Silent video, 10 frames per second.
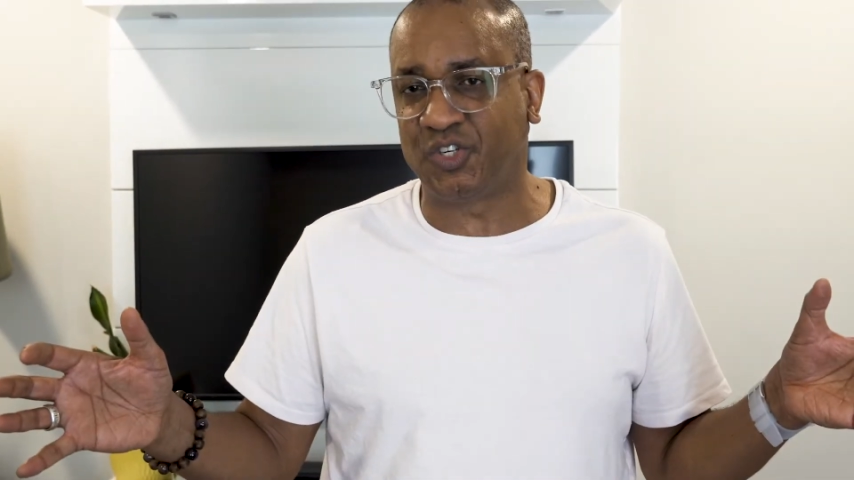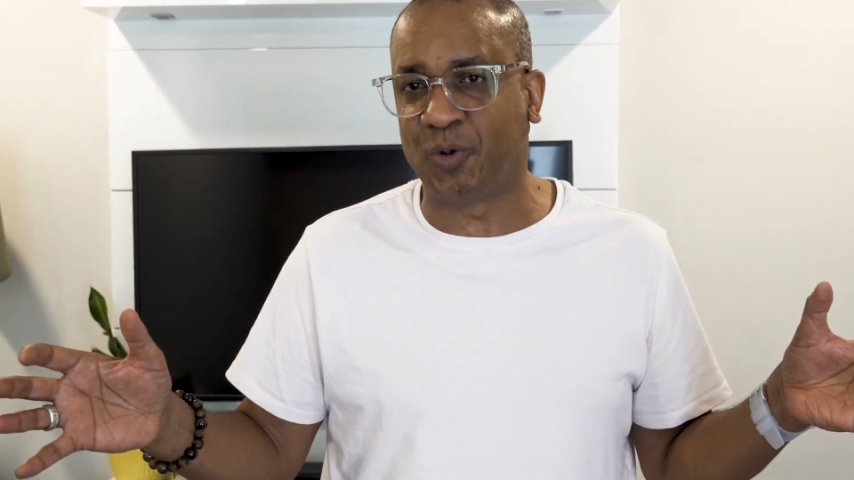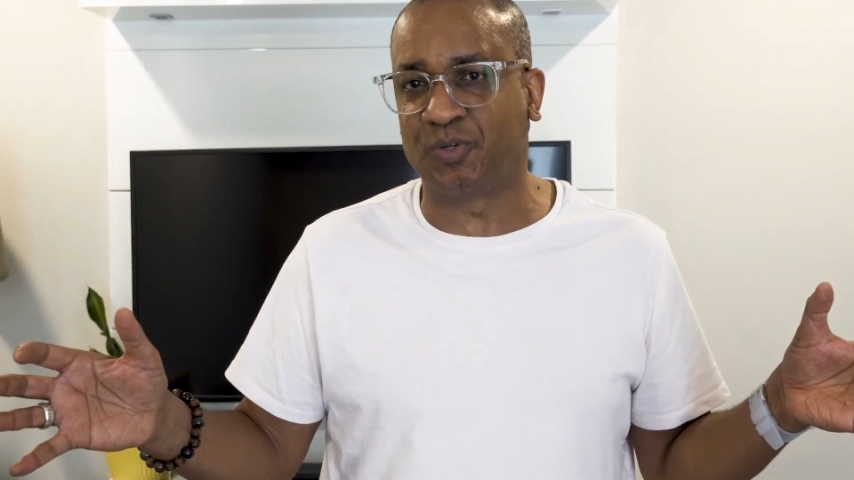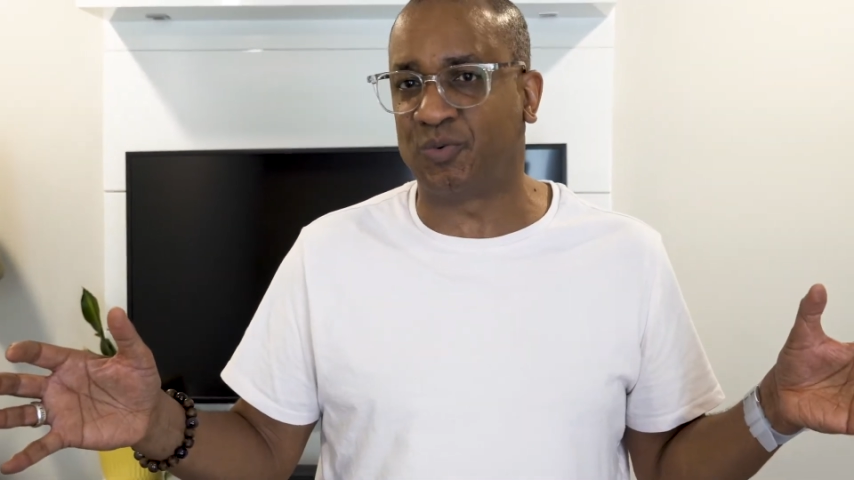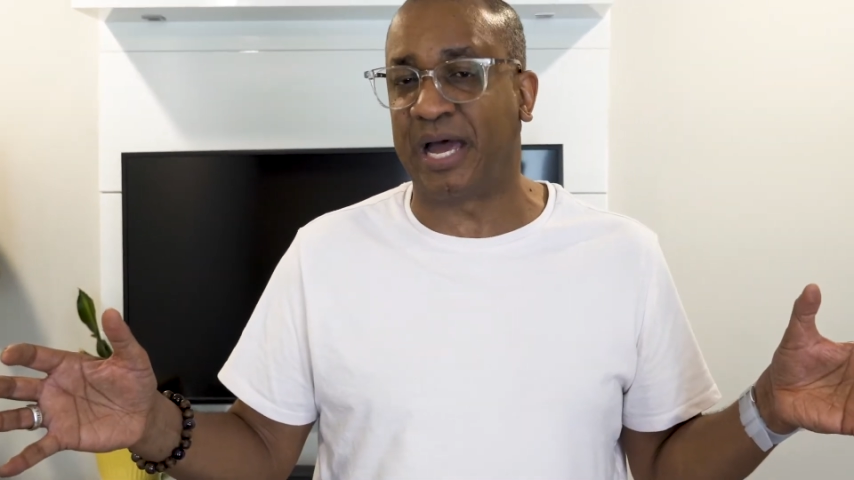
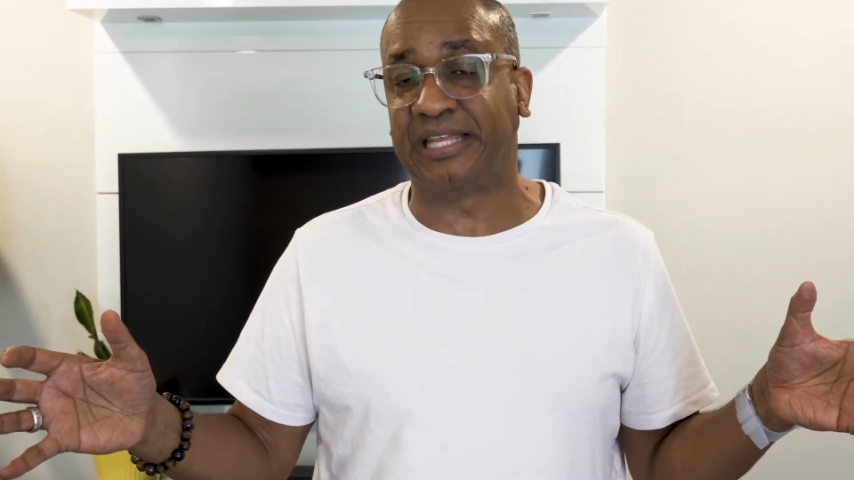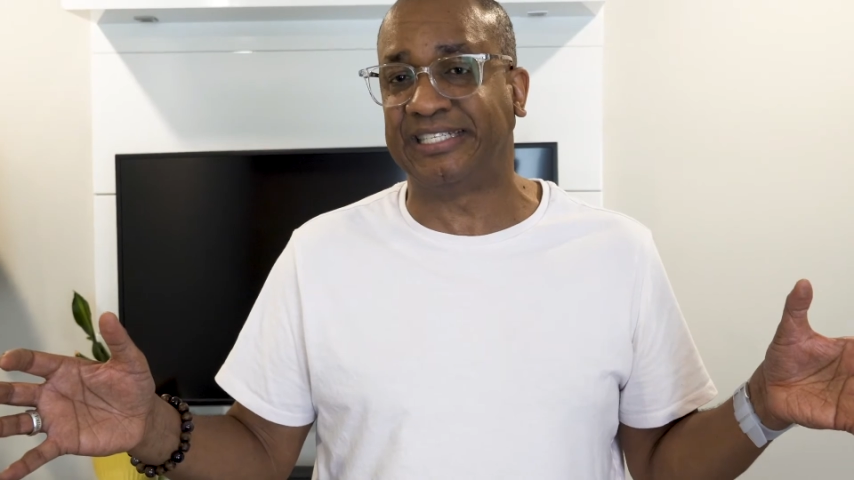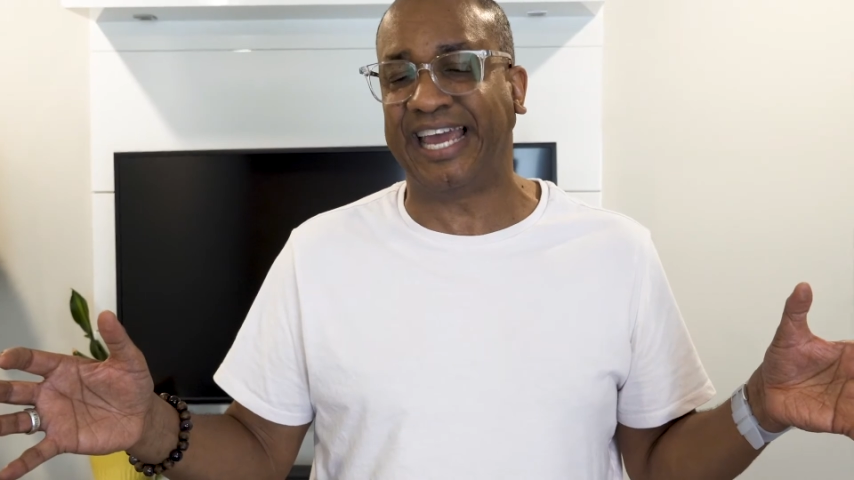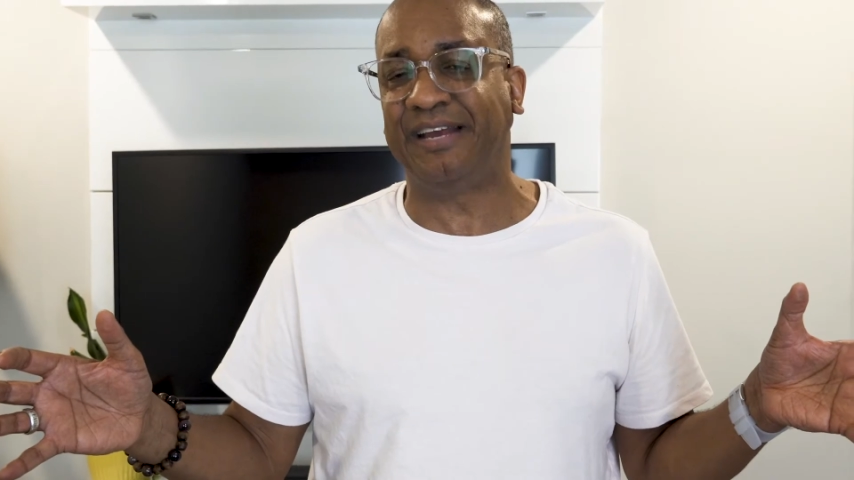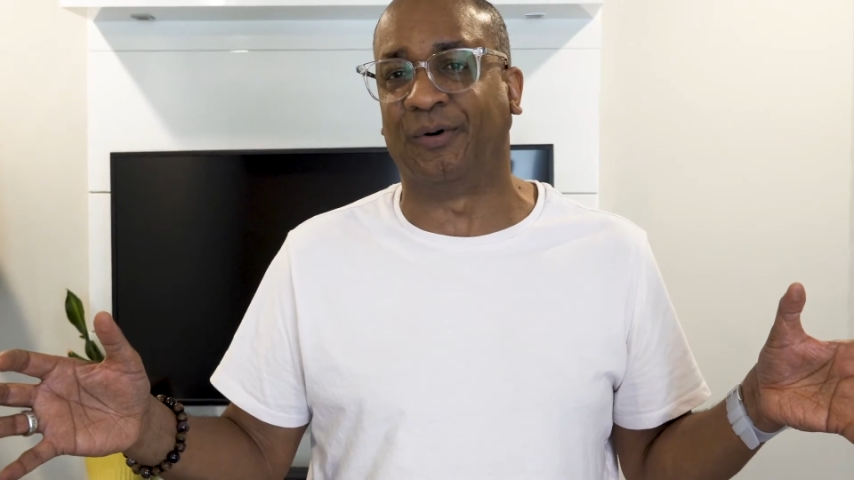groups around the
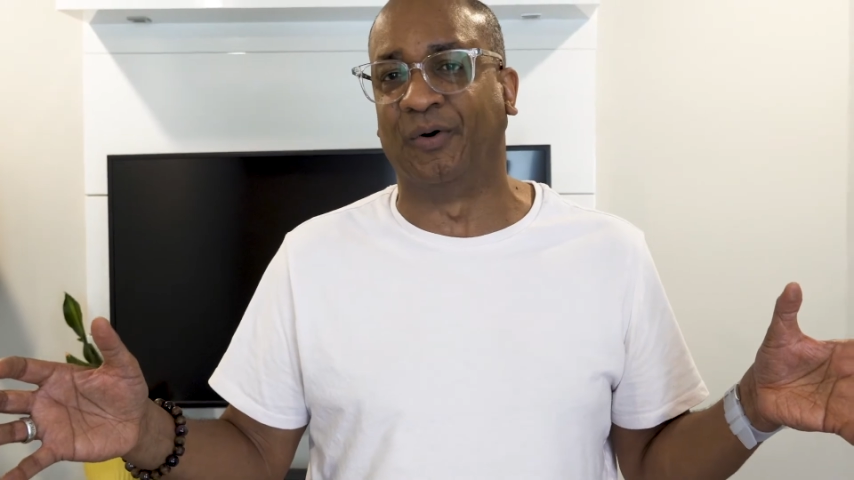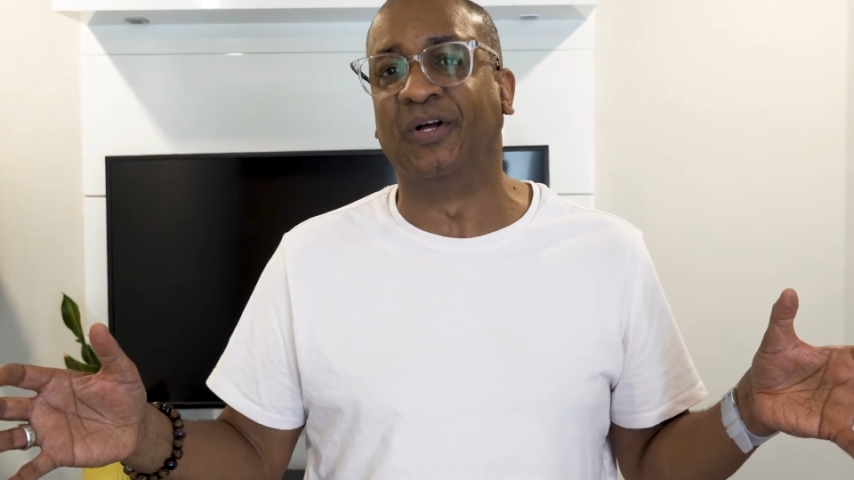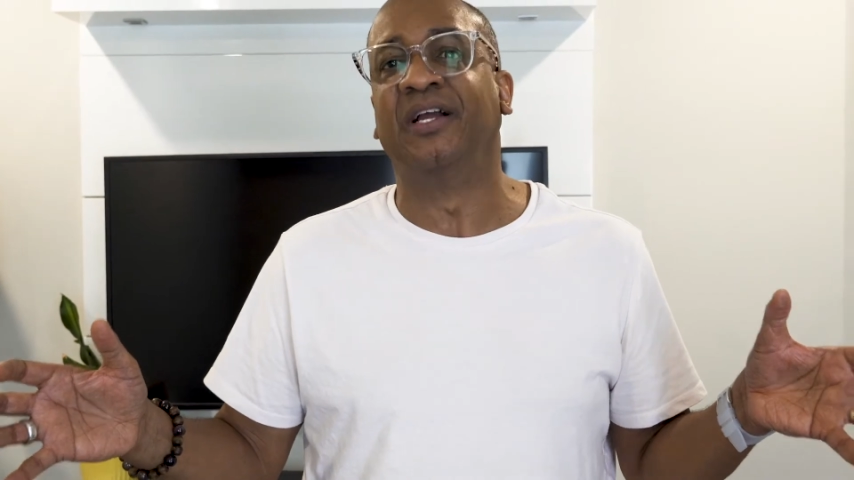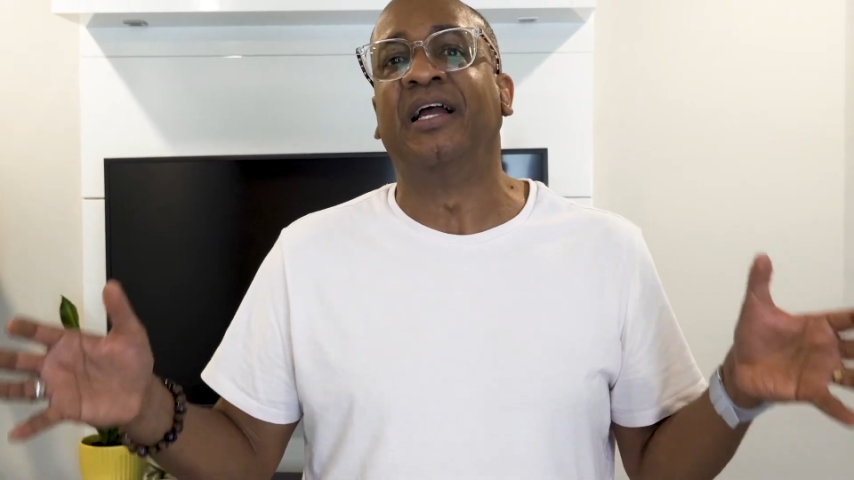table,